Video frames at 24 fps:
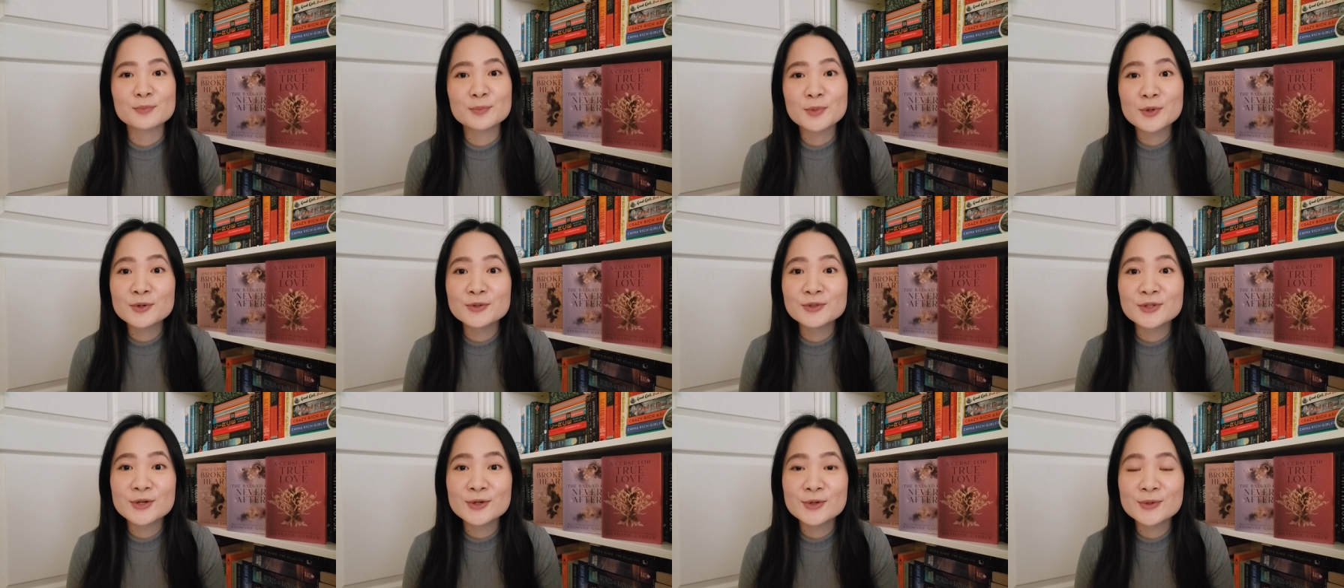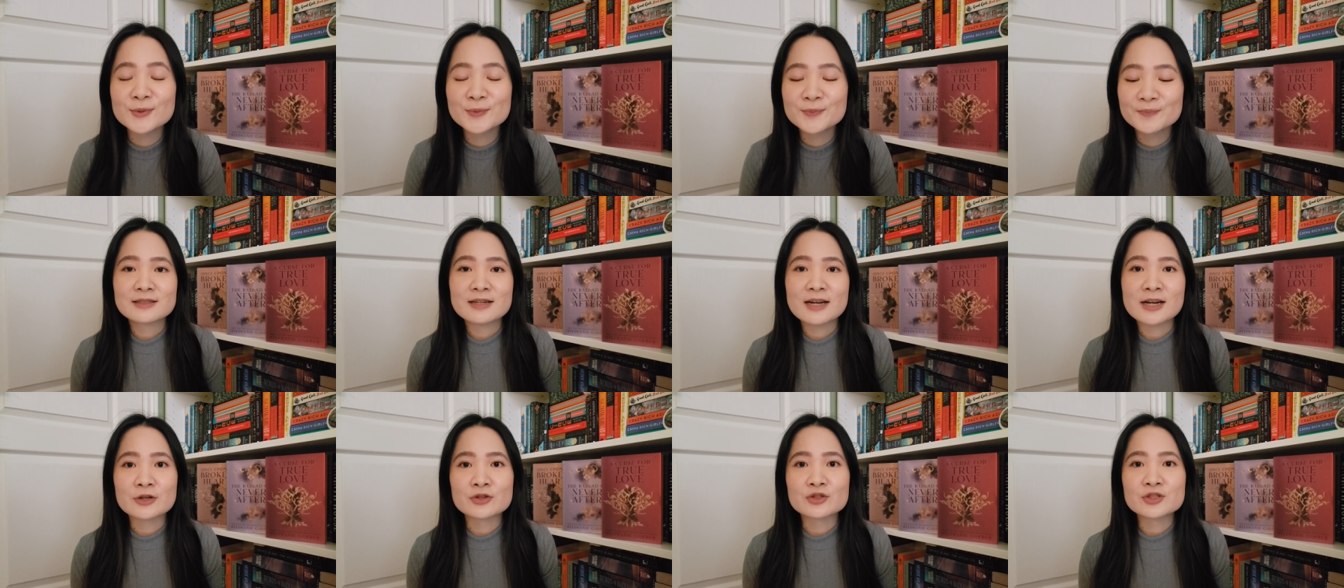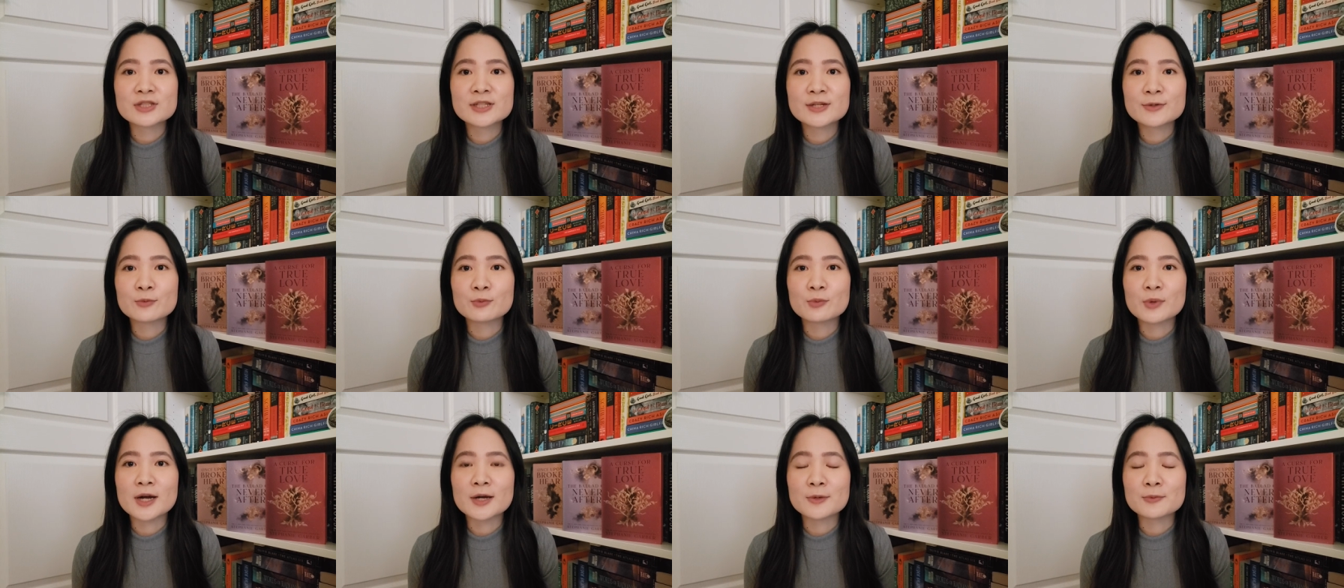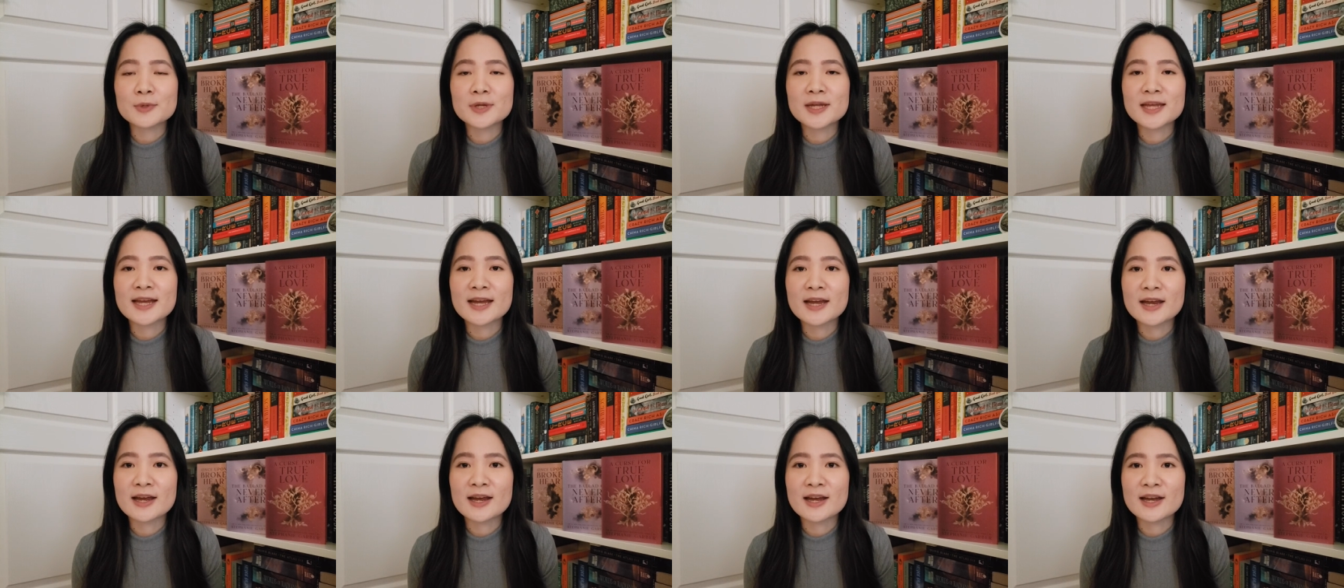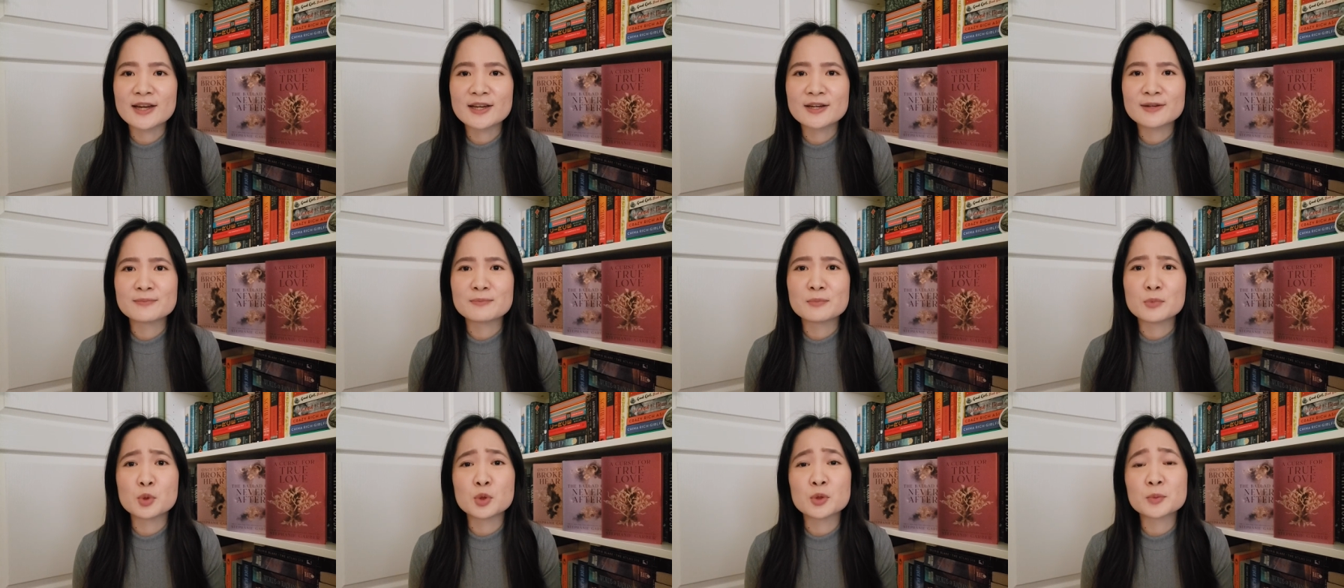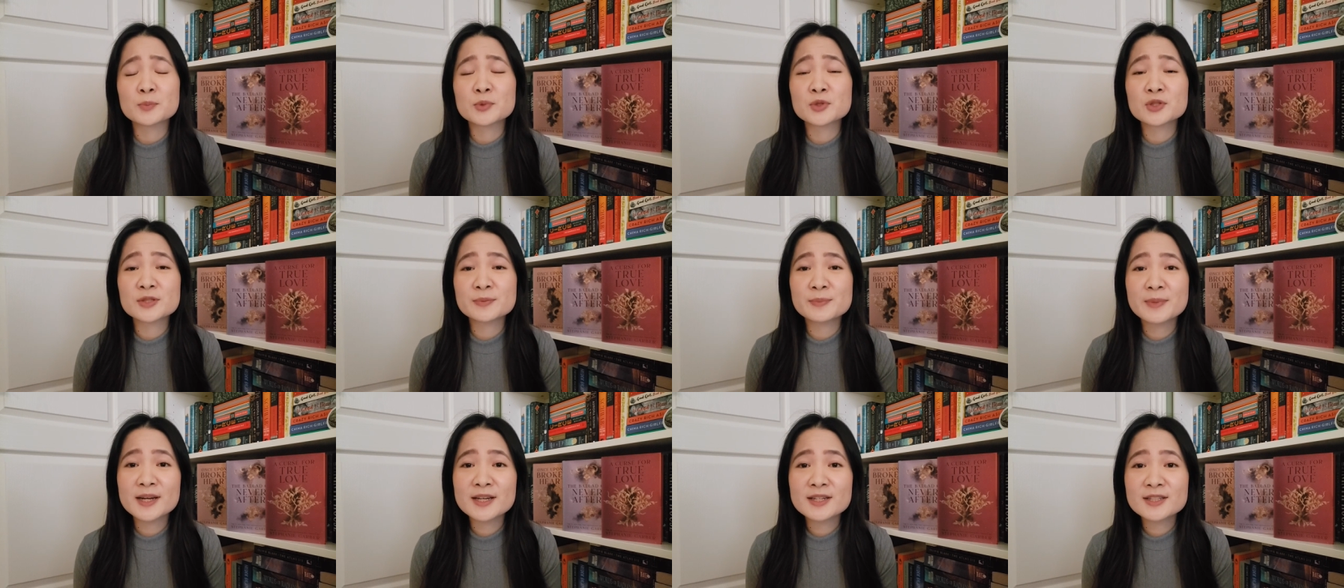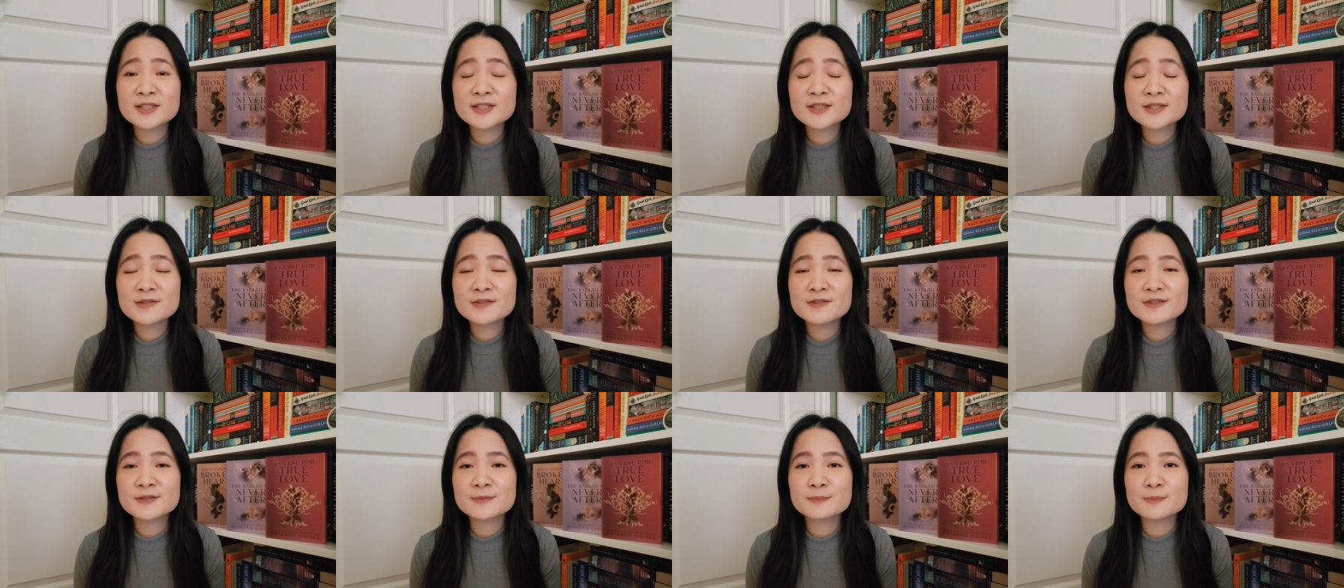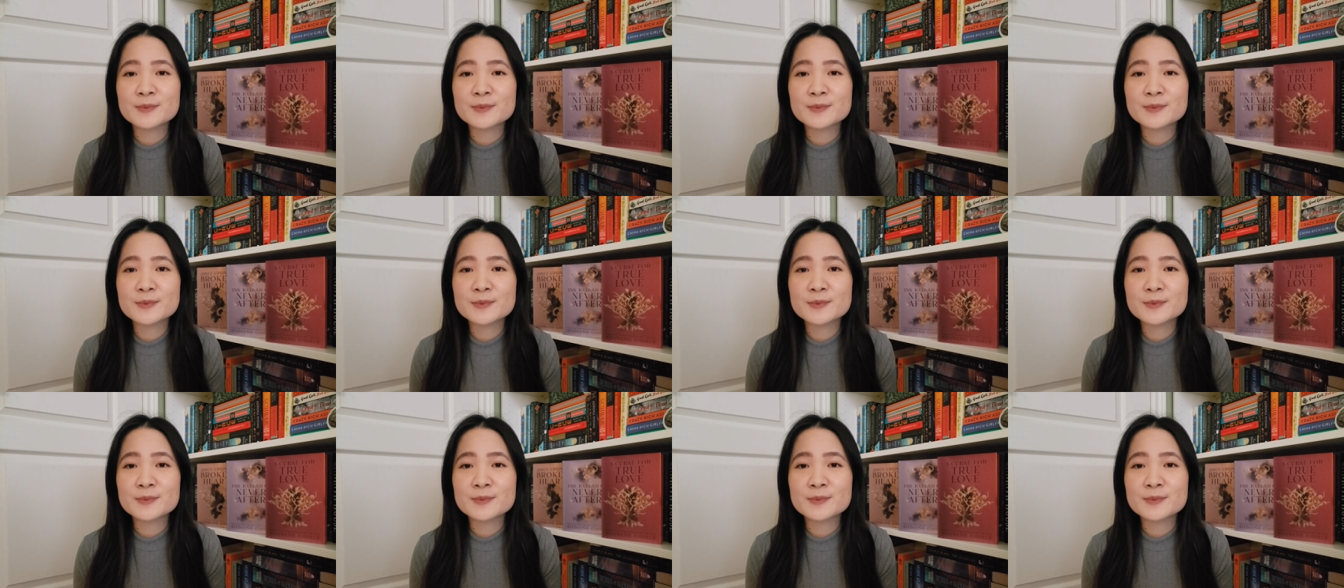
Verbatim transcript: Apollo. I understand why we had more perspectives,